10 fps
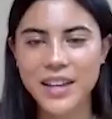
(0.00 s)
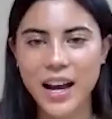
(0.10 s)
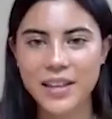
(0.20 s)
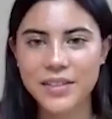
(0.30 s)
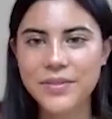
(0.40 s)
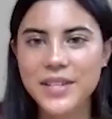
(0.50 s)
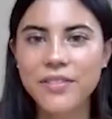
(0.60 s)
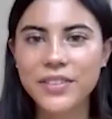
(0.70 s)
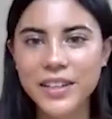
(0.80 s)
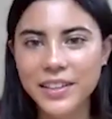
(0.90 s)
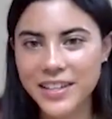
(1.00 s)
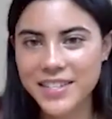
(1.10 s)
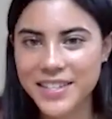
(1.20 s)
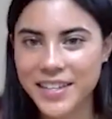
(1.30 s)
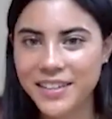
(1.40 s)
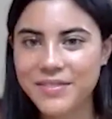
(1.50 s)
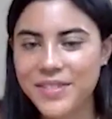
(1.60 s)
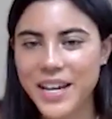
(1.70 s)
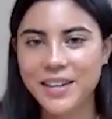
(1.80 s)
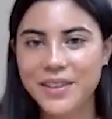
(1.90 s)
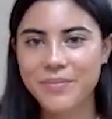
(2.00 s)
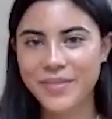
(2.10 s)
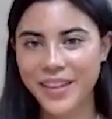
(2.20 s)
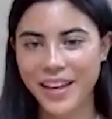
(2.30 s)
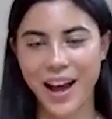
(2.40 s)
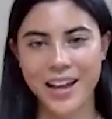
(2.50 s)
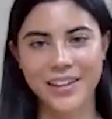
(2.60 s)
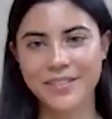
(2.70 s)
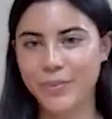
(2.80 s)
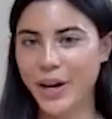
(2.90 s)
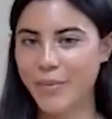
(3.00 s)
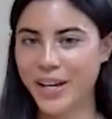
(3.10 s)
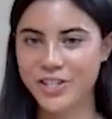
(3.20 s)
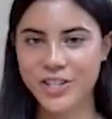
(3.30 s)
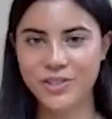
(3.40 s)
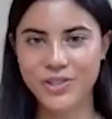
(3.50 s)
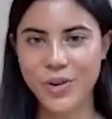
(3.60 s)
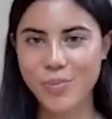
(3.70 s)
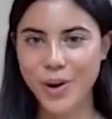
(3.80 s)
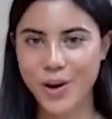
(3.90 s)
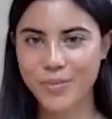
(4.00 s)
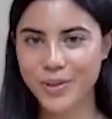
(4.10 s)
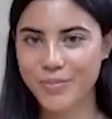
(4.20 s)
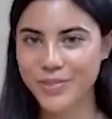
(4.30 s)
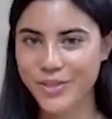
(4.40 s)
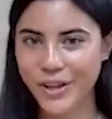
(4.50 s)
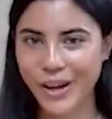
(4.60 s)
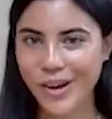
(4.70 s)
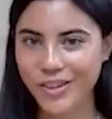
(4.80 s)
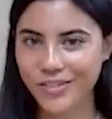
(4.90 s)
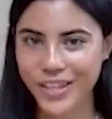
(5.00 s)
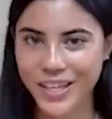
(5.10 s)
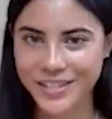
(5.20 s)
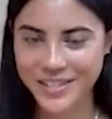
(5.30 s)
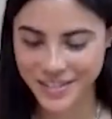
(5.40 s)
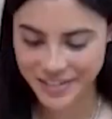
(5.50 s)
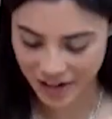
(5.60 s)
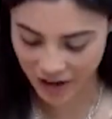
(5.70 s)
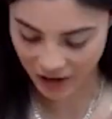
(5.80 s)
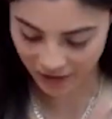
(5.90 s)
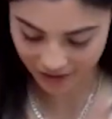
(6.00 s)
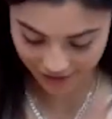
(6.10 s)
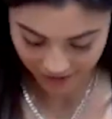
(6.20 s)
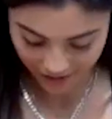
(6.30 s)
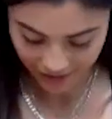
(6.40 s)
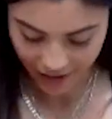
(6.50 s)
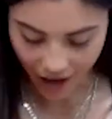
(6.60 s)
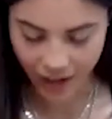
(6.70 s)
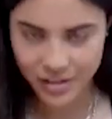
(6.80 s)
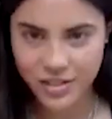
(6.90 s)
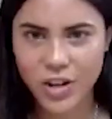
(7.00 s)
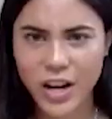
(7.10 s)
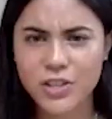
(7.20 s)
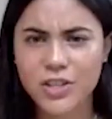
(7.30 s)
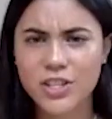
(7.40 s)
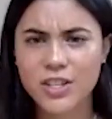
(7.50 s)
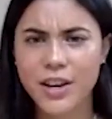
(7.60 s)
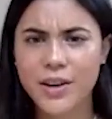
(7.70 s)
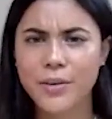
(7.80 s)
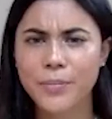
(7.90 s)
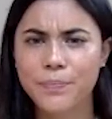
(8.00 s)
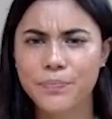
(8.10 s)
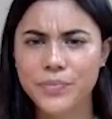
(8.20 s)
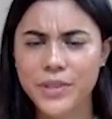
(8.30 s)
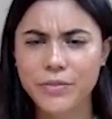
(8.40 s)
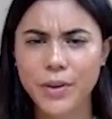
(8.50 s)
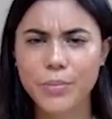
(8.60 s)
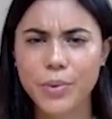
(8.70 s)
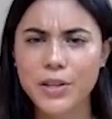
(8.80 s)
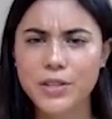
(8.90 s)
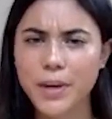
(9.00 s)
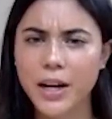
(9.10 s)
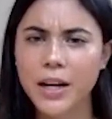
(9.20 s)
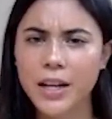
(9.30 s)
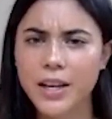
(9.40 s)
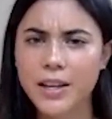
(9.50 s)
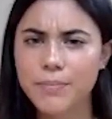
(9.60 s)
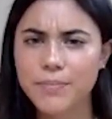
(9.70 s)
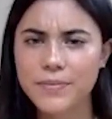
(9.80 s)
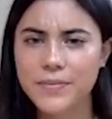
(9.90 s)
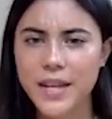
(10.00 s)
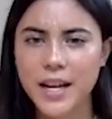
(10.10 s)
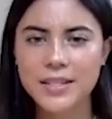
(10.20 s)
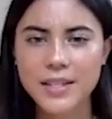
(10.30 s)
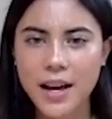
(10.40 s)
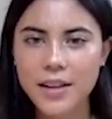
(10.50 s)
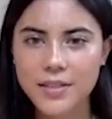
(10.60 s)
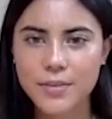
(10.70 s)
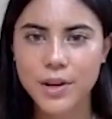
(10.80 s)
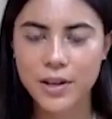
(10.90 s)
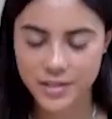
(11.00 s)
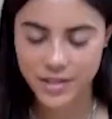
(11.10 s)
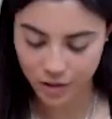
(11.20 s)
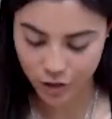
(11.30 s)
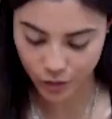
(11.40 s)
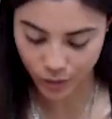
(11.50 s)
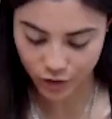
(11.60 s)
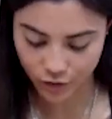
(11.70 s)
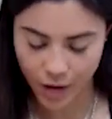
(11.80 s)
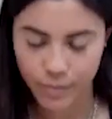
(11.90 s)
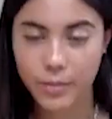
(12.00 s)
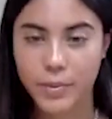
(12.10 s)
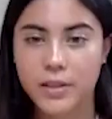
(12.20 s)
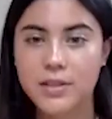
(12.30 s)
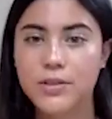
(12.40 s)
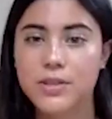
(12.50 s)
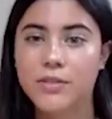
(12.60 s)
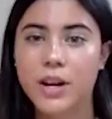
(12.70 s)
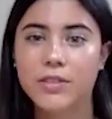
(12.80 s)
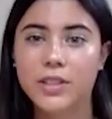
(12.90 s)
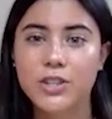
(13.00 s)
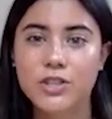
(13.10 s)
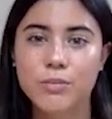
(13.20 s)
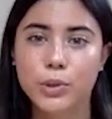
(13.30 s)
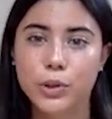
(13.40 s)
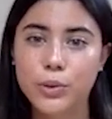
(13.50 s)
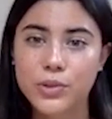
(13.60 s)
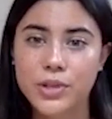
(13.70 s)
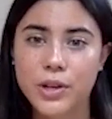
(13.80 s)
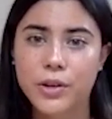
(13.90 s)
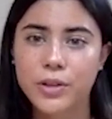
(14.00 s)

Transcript: I definitely see denim. I can wear my jeans no problem doing all of these. These are high stretch from Prosperity Textiles. I'm not exactly sure the fabric, but it's Revelation too. So